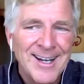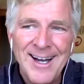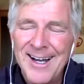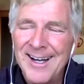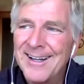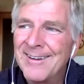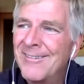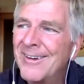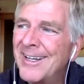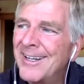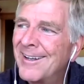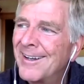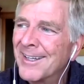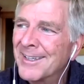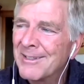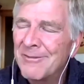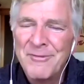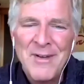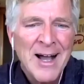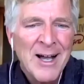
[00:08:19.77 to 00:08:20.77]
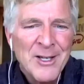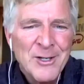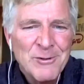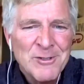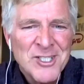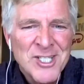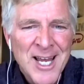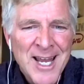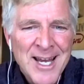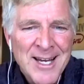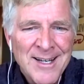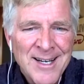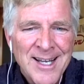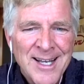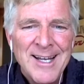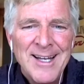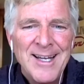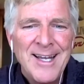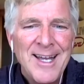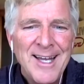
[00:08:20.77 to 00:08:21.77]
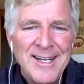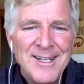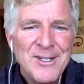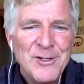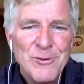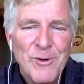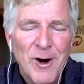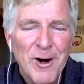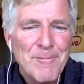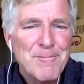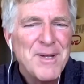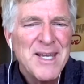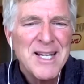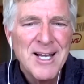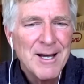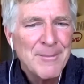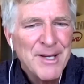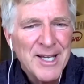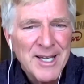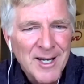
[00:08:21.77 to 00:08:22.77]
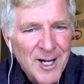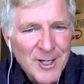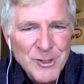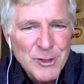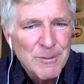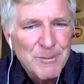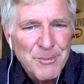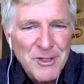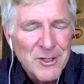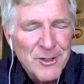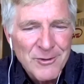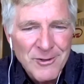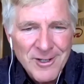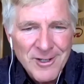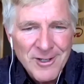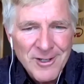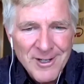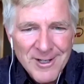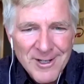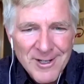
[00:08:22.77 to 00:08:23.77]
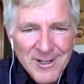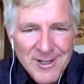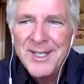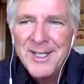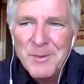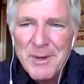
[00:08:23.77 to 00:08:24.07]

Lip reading: the value chain, and you are becoming an entrepreneur.